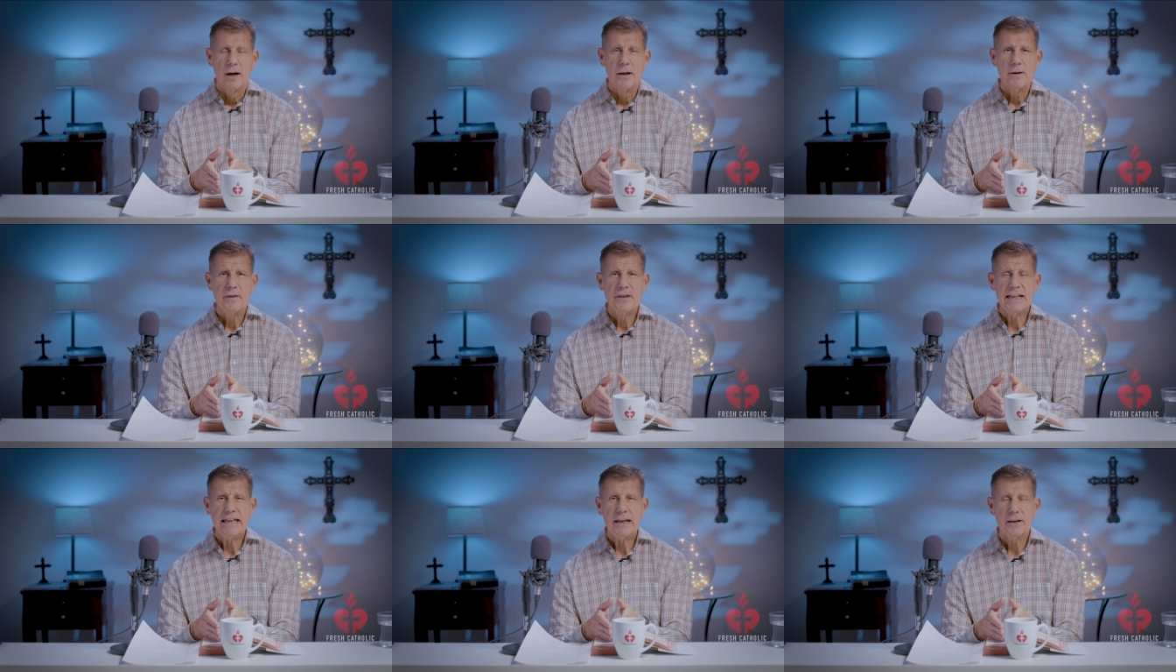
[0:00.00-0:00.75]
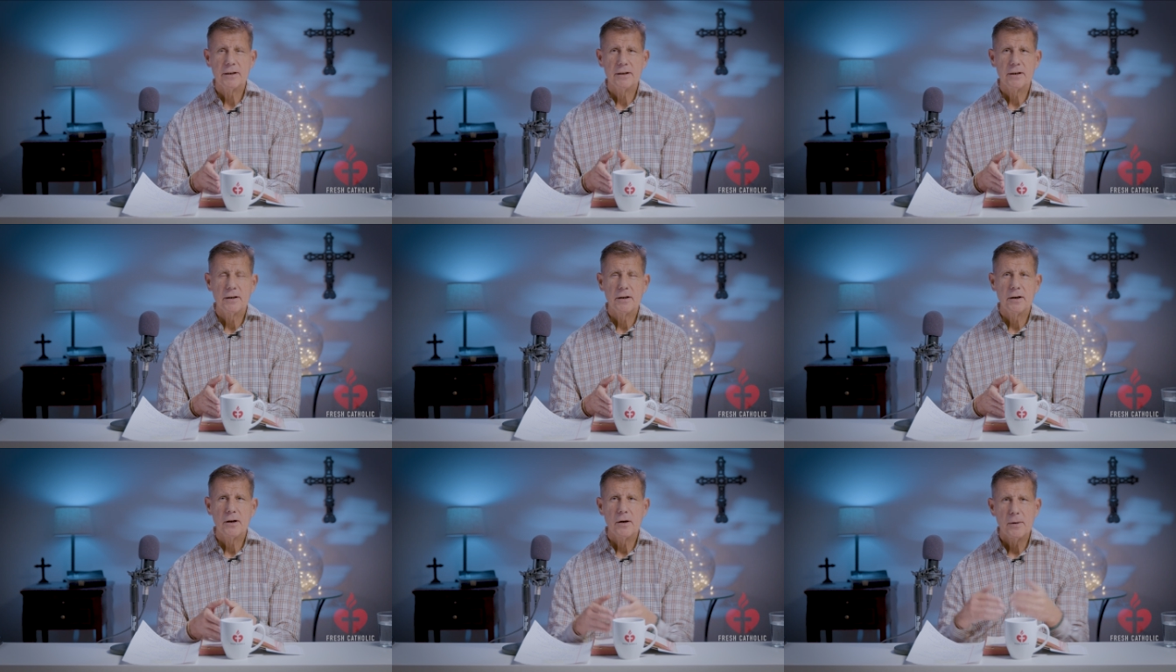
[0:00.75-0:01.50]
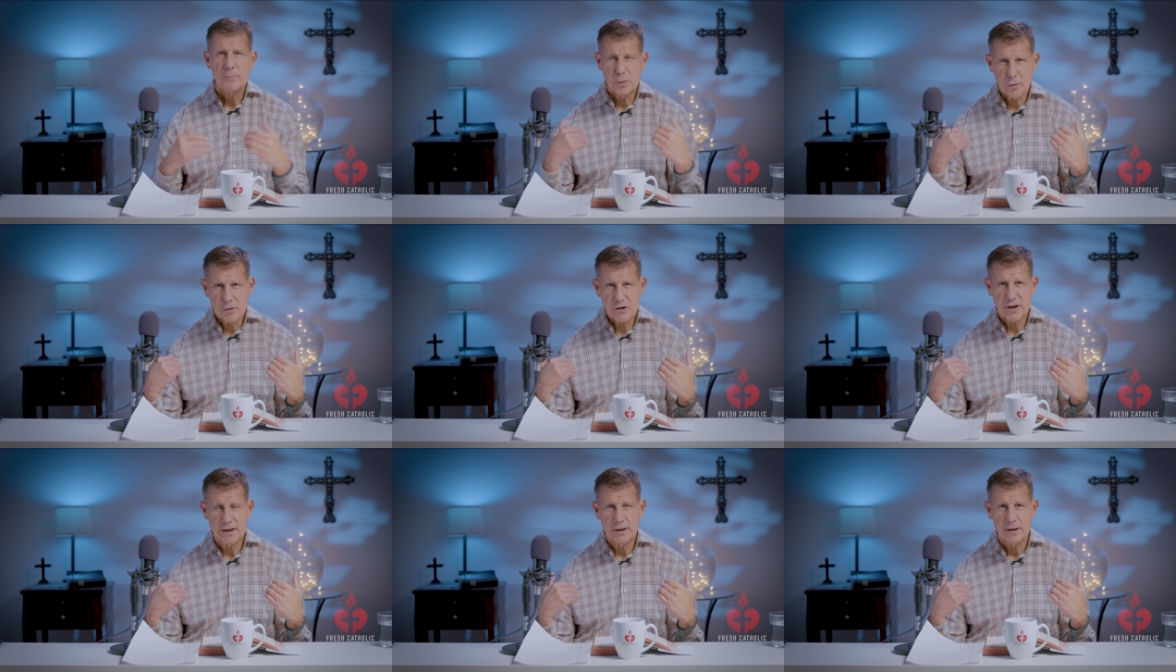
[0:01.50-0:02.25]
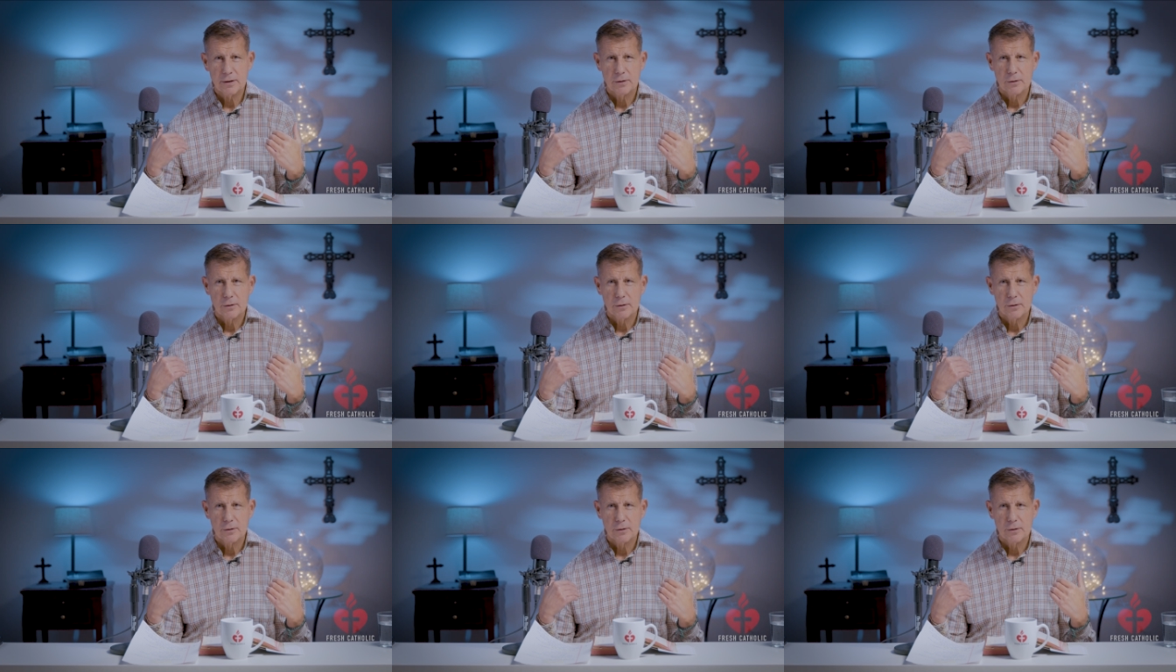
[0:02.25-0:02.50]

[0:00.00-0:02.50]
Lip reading: The person